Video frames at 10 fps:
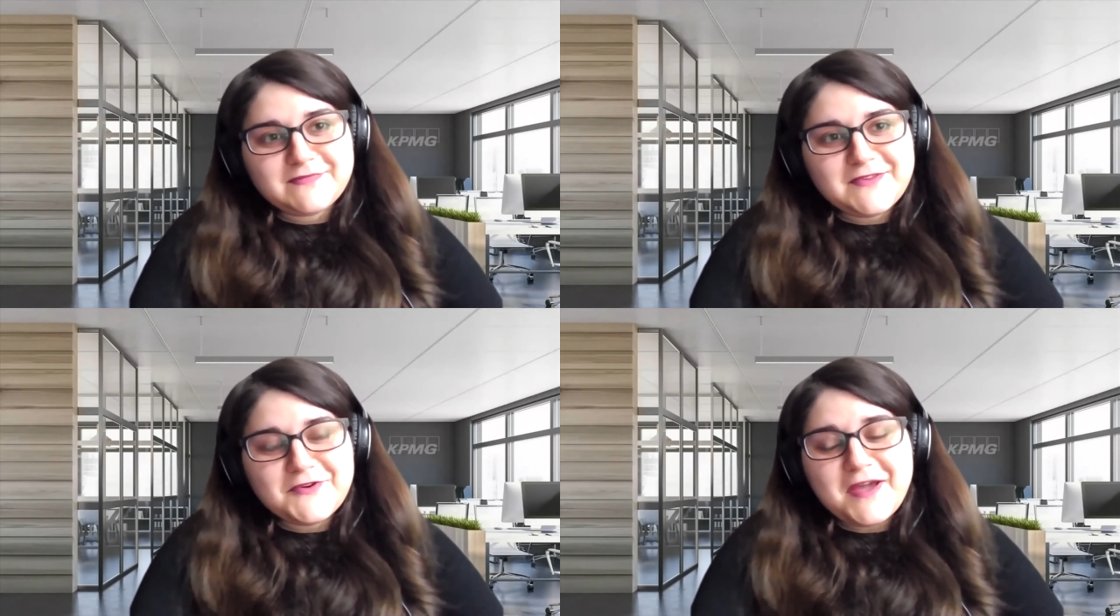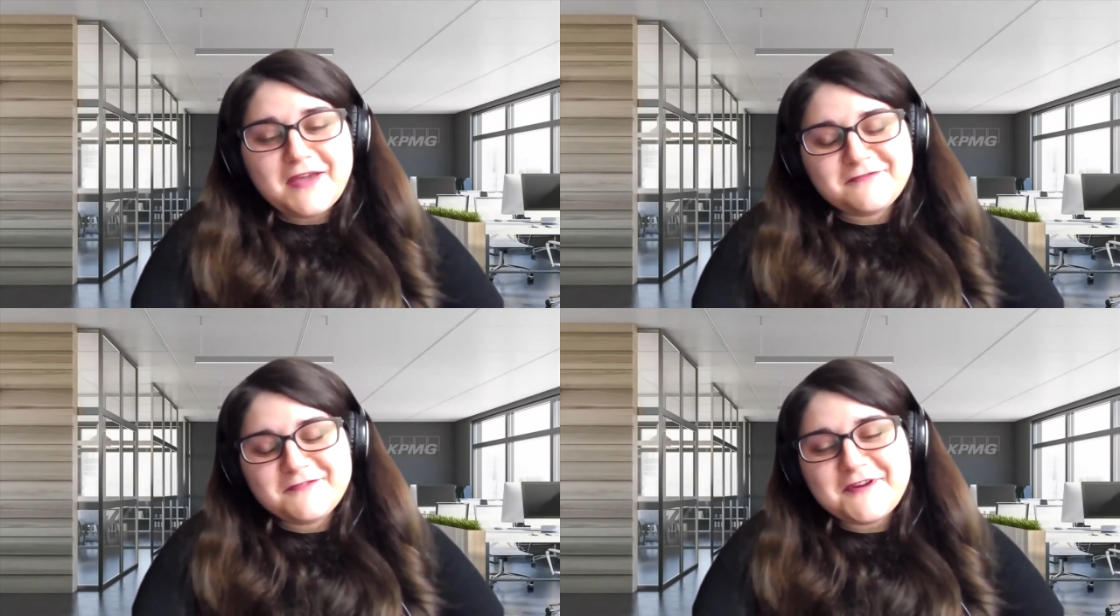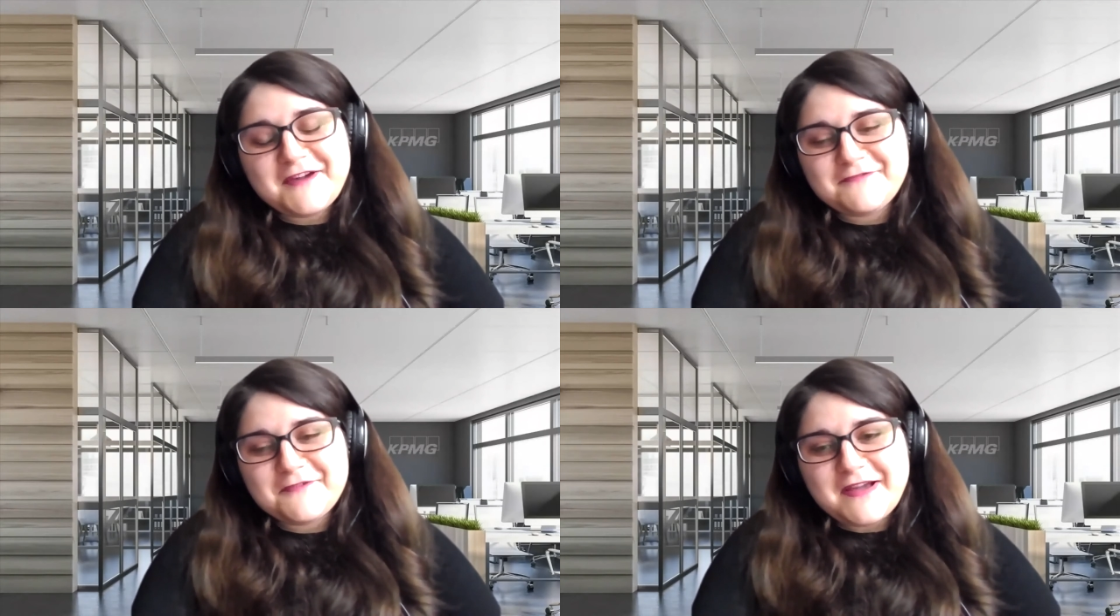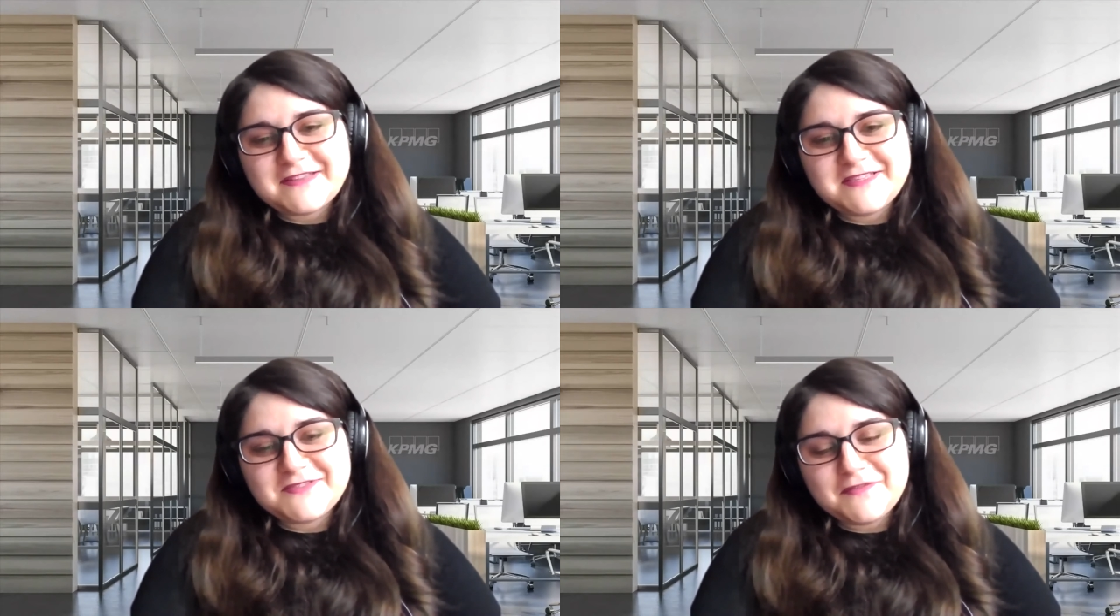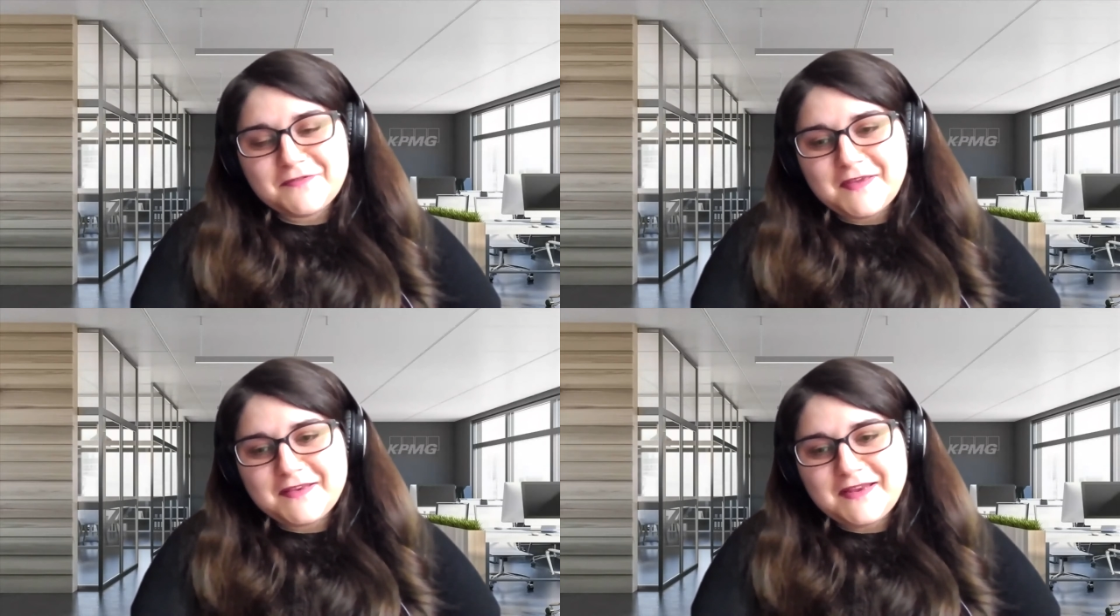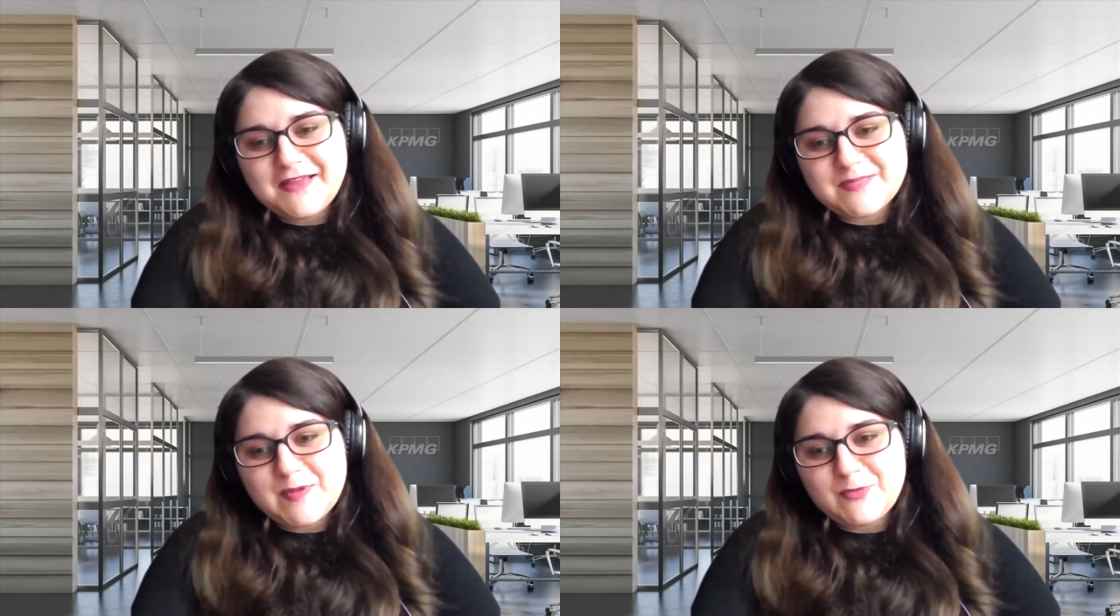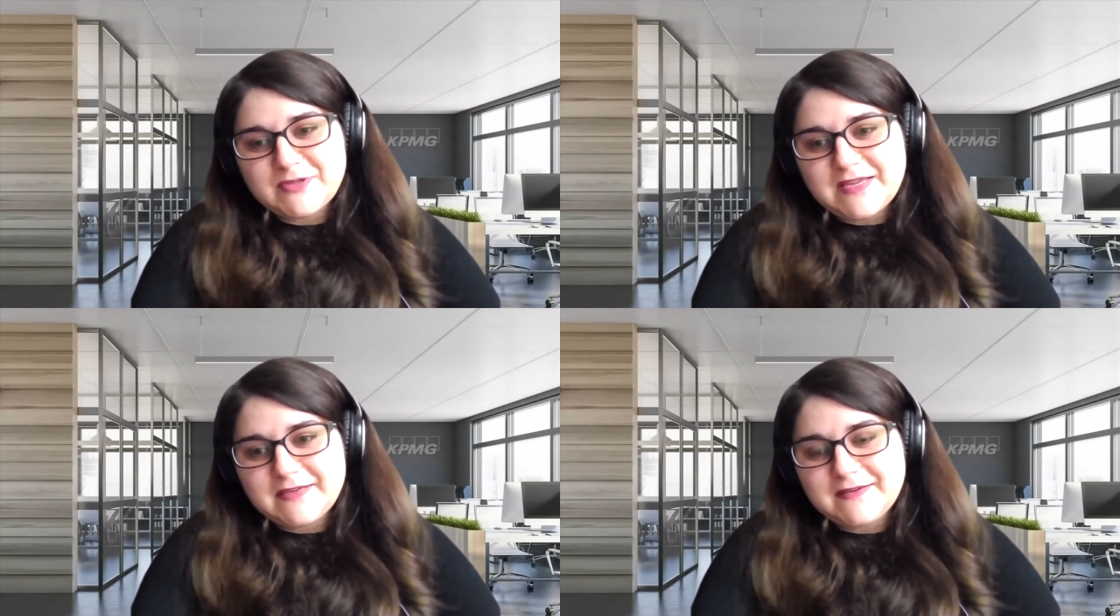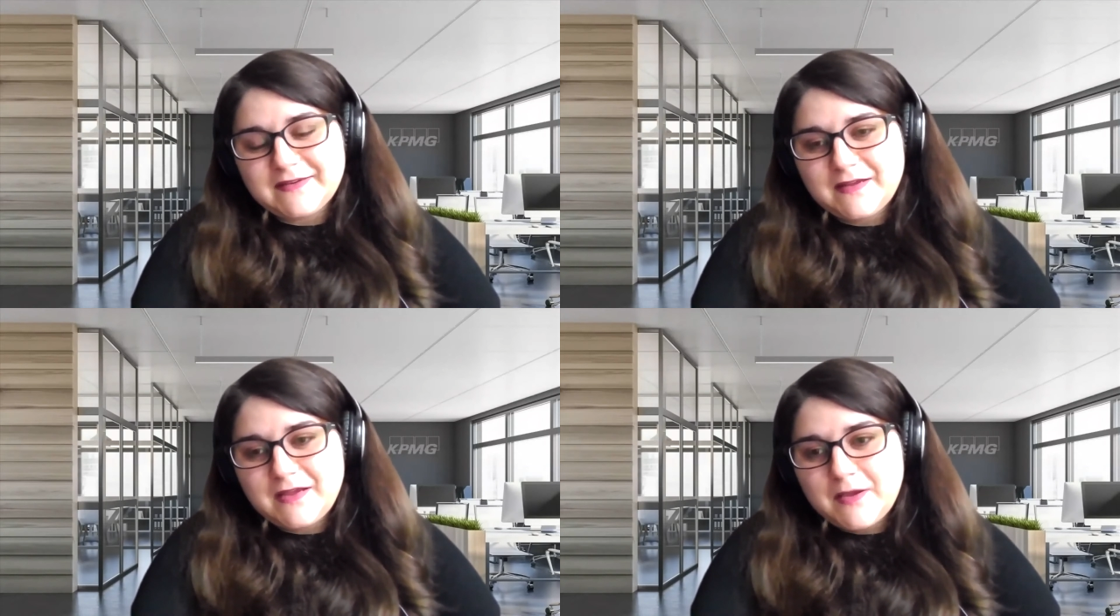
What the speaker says: you have full access to everything that has been presented.